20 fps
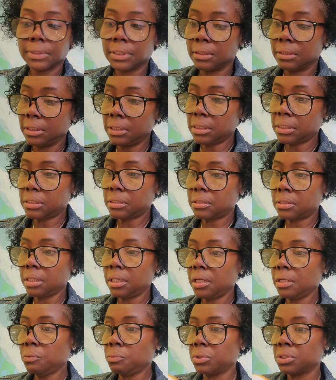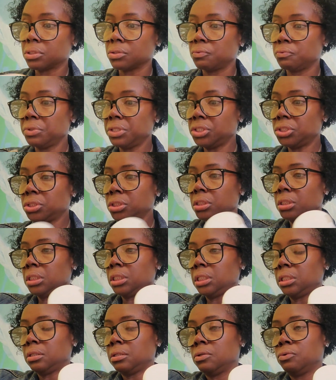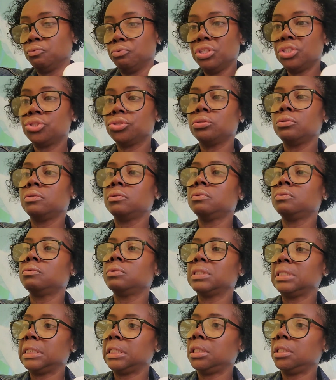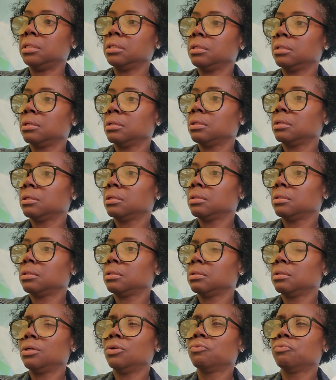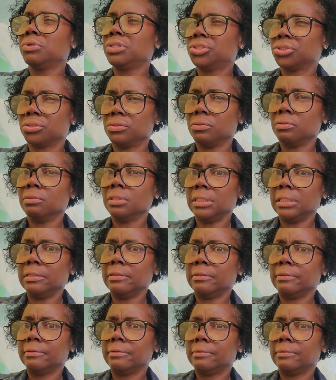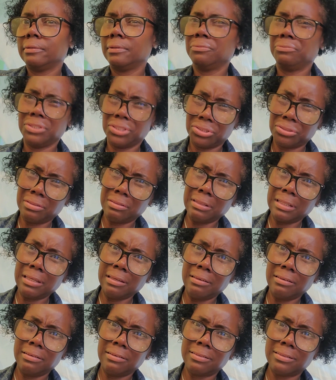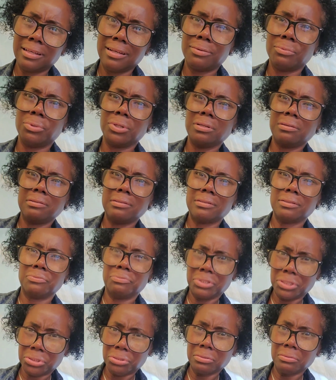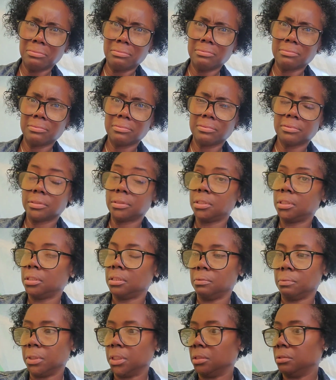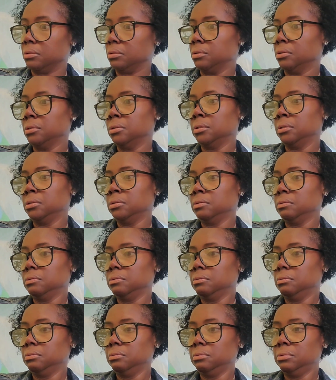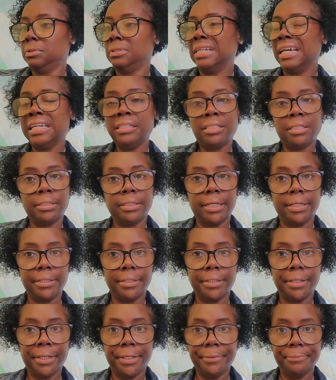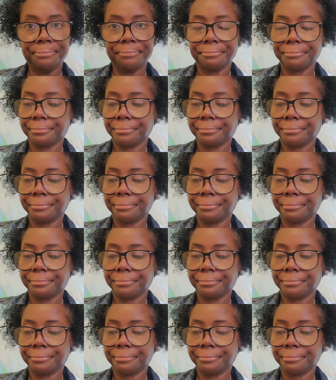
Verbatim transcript: this thing was originally, originally, originally, originally? Is that a word? Original? Anyway, 19.99,